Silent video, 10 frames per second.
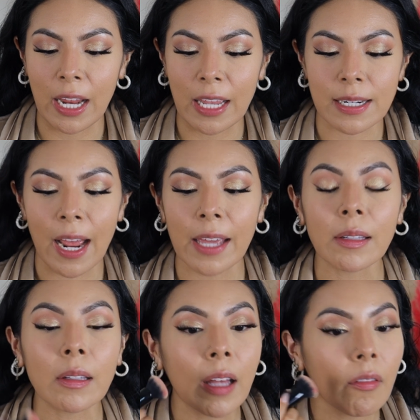and
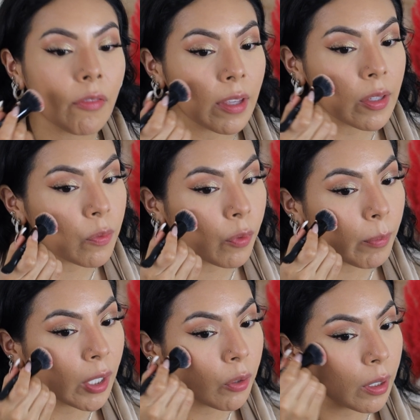I love this for
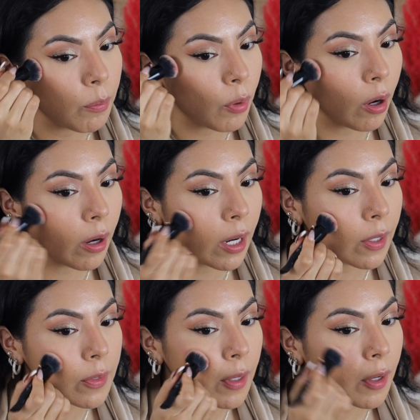my cream products.